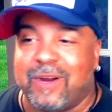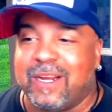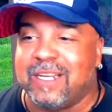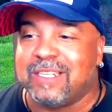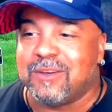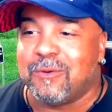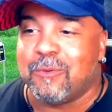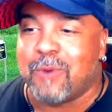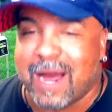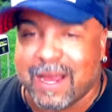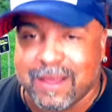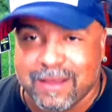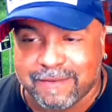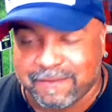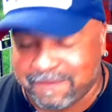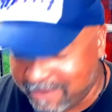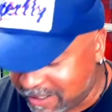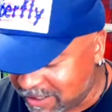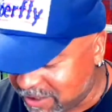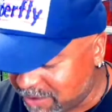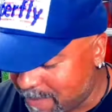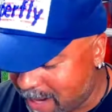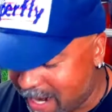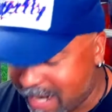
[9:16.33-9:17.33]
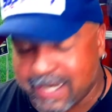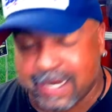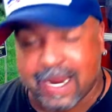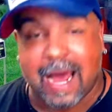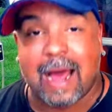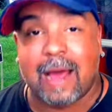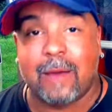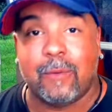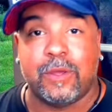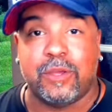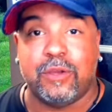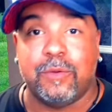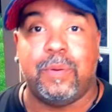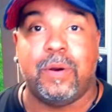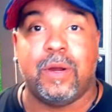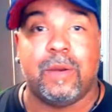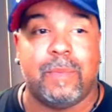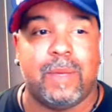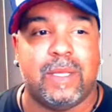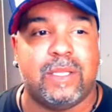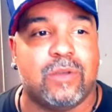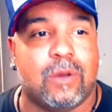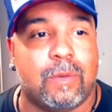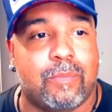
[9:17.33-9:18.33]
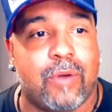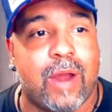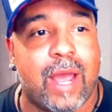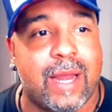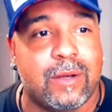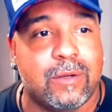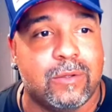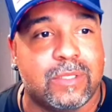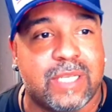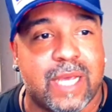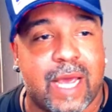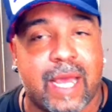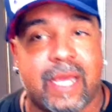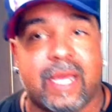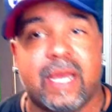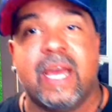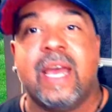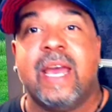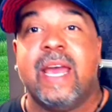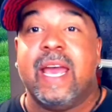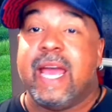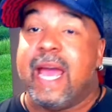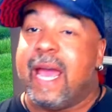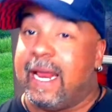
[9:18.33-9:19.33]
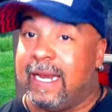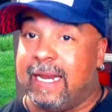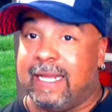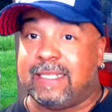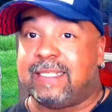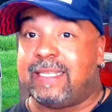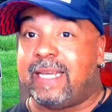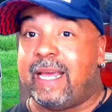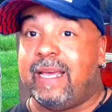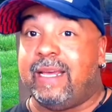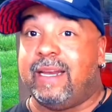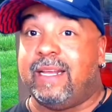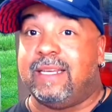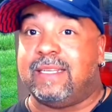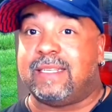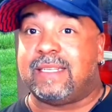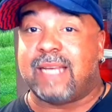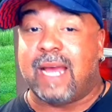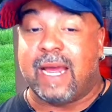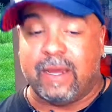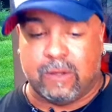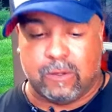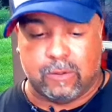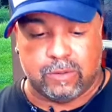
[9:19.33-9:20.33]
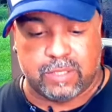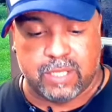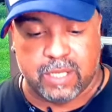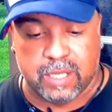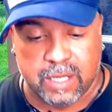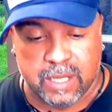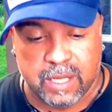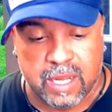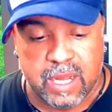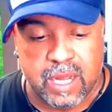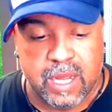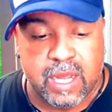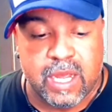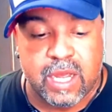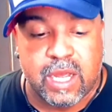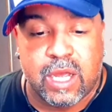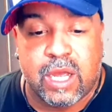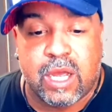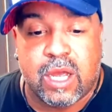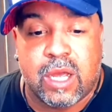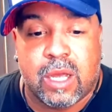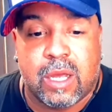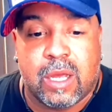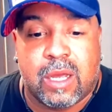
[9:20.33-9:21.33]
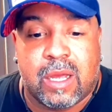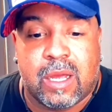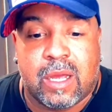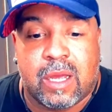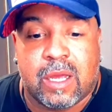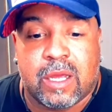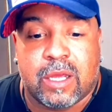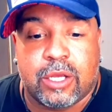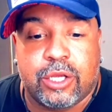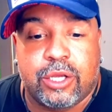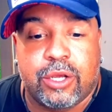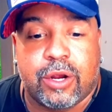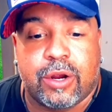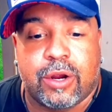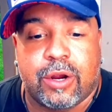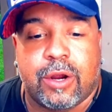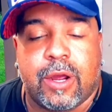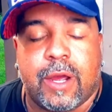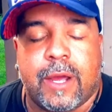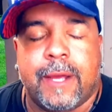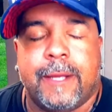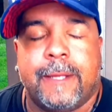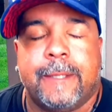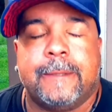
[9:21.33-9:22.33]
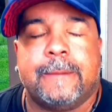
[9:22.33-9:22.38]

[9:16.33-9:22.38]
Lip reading: reason why your fish might die when you put them into a brand new tank, and let's say it is cycled, your